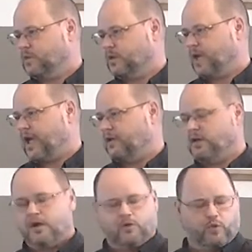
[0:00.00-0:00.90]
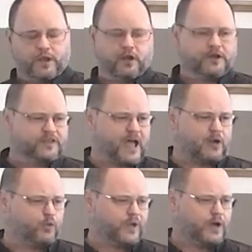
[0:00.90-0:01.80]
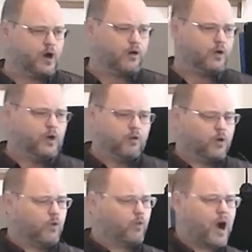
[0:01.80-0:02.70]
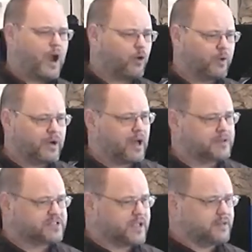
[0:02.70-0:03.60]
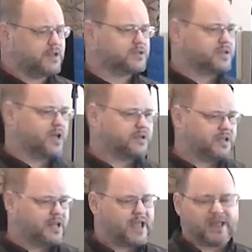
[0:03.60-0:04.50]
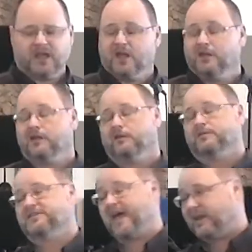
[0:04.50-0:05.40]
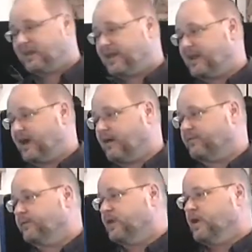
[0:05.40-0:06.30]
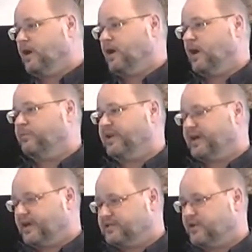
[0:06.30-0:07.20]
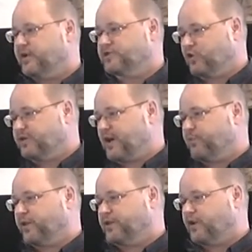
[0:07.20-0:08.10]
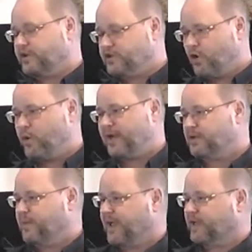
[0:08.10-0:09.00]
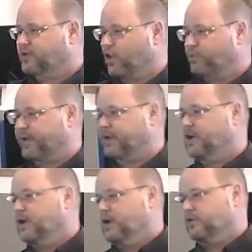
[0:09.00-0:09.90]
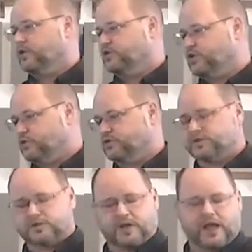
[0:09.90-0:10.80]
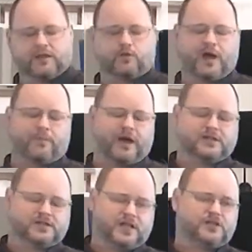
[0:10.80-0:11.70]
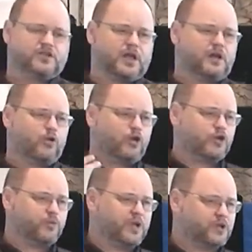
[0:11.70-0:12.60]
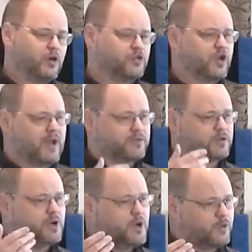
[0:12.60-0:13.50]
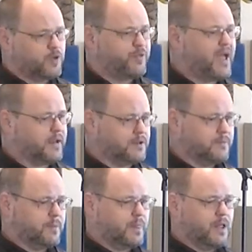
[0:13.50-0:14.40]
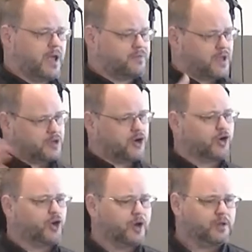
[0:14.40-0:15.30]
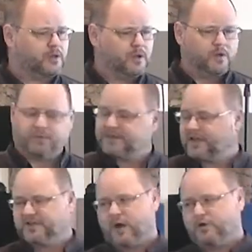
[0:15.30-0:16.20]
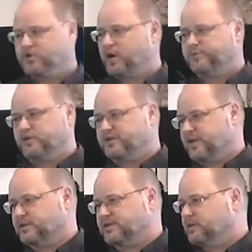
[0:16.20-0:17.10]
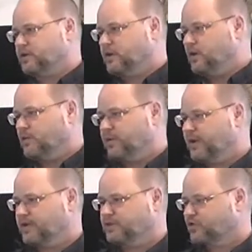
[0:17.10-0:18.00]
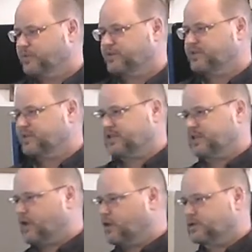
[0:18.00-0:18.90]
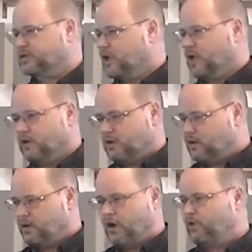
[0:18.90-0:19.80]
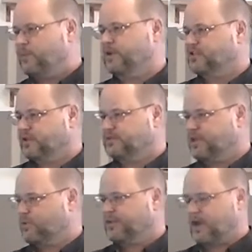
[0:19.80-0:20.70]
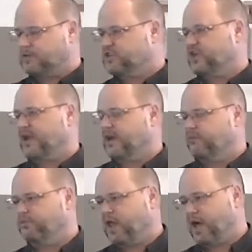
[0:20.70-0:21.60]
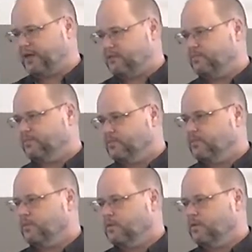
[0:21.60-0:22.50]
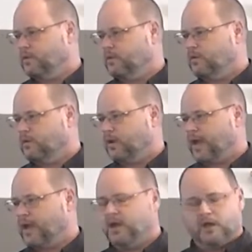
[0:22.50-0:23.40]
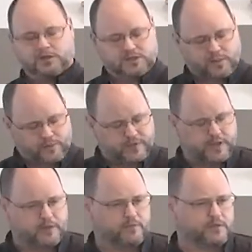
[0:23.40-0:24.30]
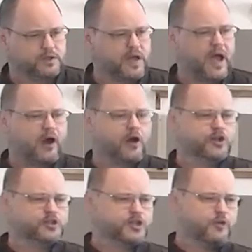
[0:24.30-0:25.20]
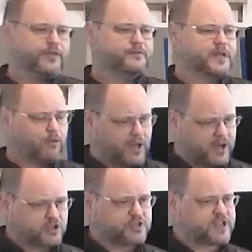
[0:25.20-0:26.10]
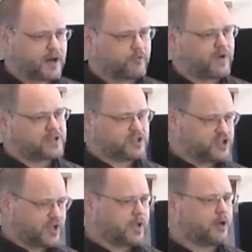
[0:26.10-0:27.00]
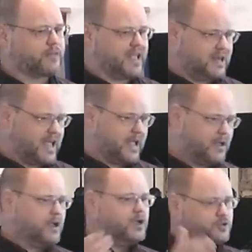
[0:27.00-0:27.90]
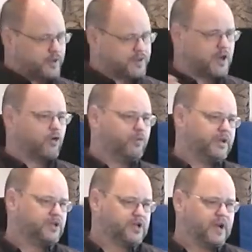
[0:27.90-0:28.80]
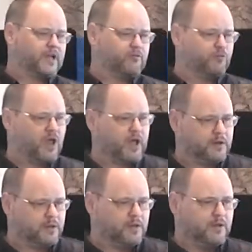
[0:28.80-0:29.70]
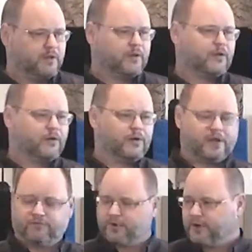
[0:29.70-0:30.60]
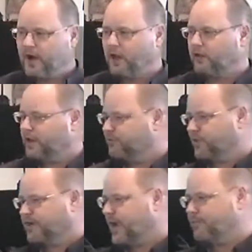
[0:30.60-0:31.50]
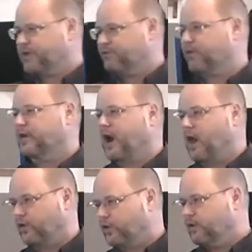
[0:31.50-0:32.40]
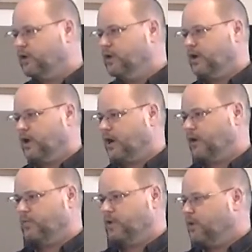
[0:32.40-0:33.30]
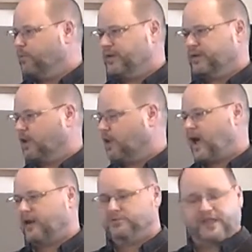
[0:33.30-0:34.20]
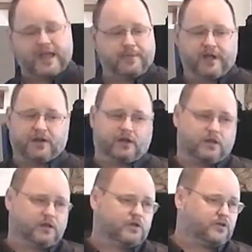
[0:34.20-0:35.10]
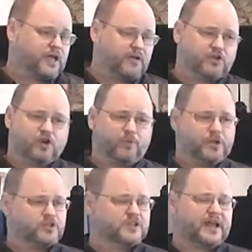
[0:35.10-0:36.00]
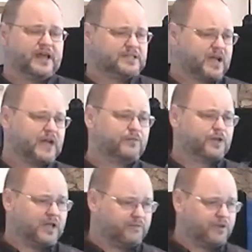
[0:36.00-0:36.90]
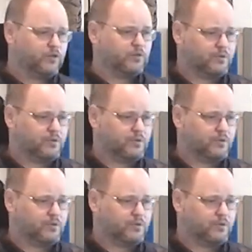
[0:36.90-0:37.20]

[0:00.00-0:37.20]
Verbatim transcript: Okay? We look at that and we go, well, why are we not seeing this done today? Sadly enough, uh, because there is no temple and there is no way to make atonement, the Jews today, the rabbis teach that in order to be atoned, you have to repent, and then you're good. But that's not what Scripture says. Because Scripture says that there is no remission of sin without the shedding of blood. Okay? Some of the, the diehard conservatives, they will actually sacrifice a chicken on that day so that there will be shedding of blood. You know, in for a dollar, in for a dime, in for a dollar. Um, but a lot of them say, hey man, you, you know, Day of Atonement, you just got to ask God to forgive you.